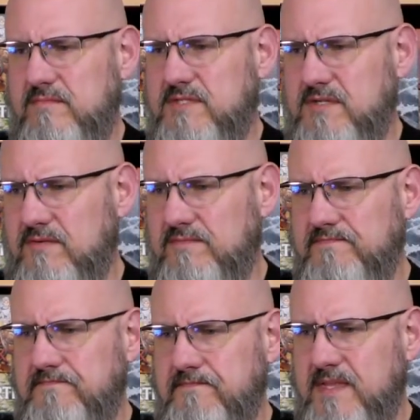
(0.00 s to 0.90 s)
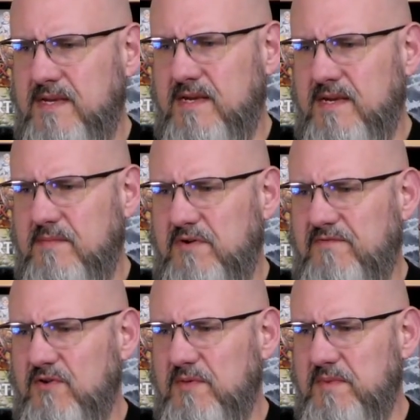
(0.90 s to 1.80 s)
So,
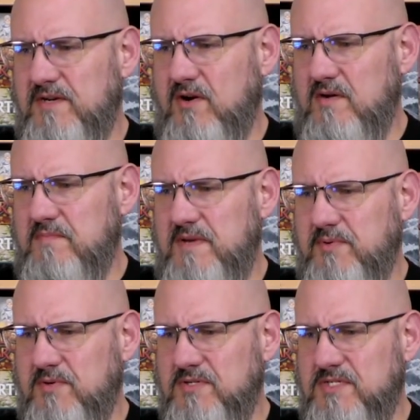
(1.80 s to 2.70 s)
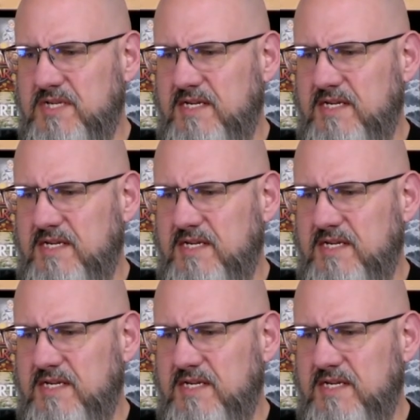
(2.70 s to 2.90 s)
prefer the Midgard Meeples